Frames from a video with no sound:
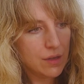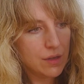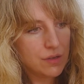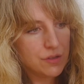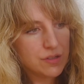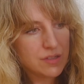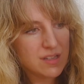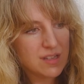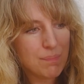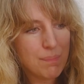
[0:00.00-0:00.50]

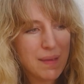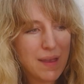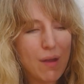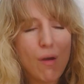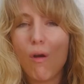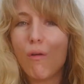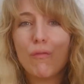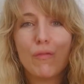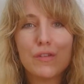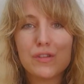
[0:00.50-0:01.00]
just a bit
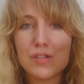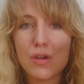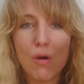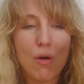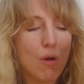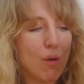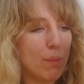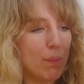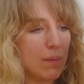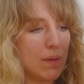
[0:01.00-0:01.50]
off the
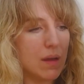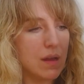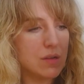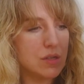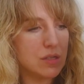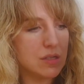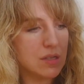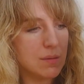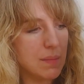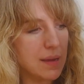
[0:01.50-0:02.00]
top,
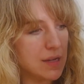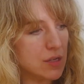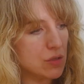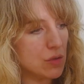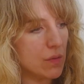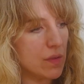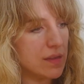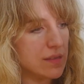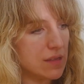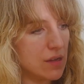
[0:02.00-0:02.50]
just to make sure
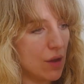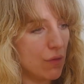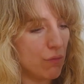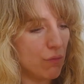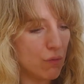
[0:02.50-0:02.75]
there's enough